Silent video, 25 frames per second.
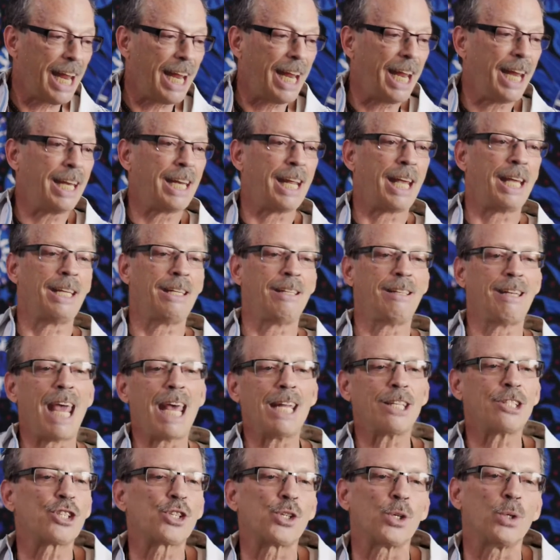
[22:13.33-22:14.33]
need a
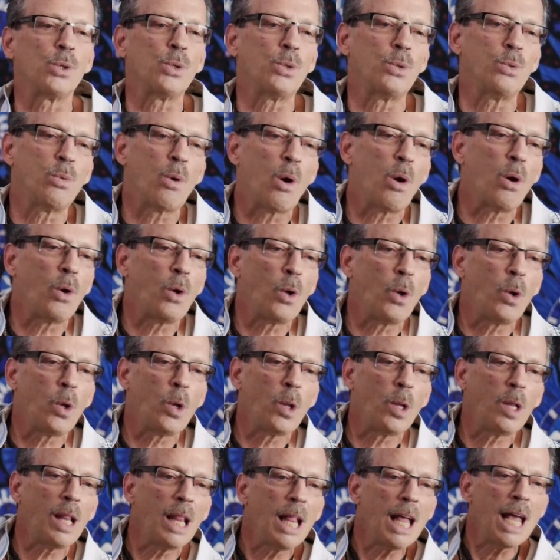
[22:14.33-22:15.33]
natural,
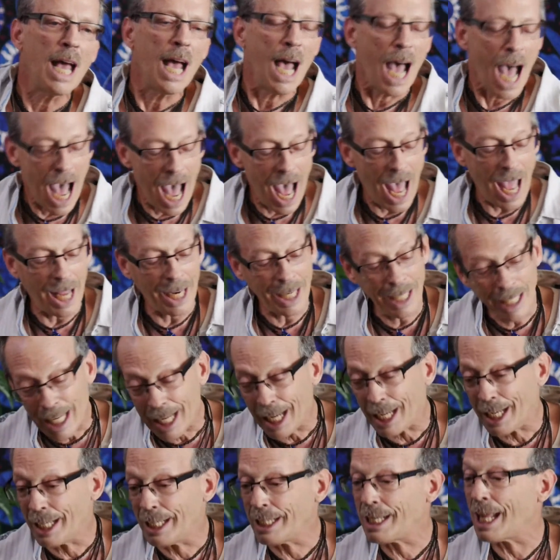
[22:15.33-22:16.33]
I
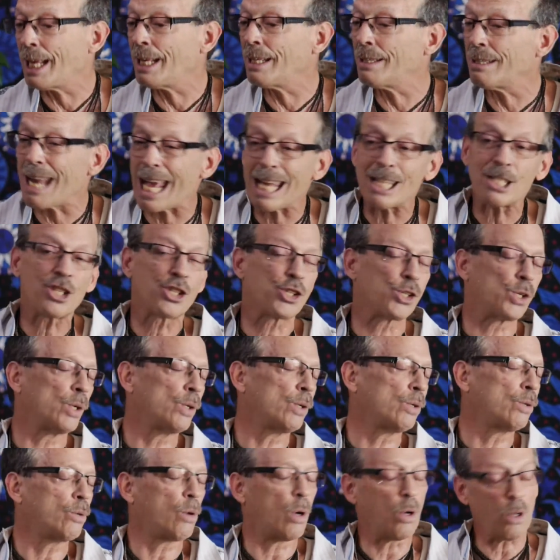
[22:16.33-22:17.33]
need a
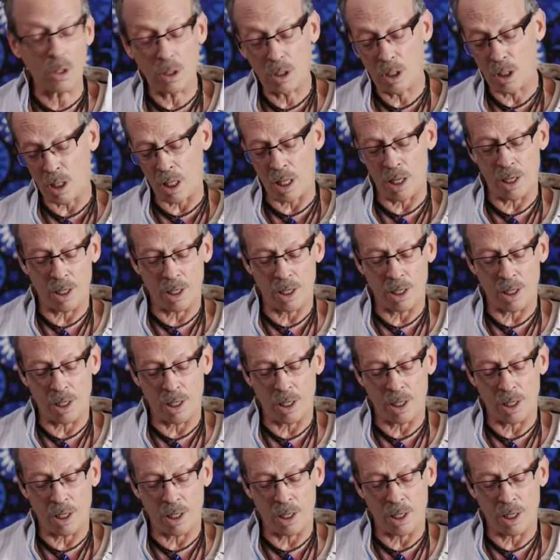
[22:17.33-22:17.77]
natural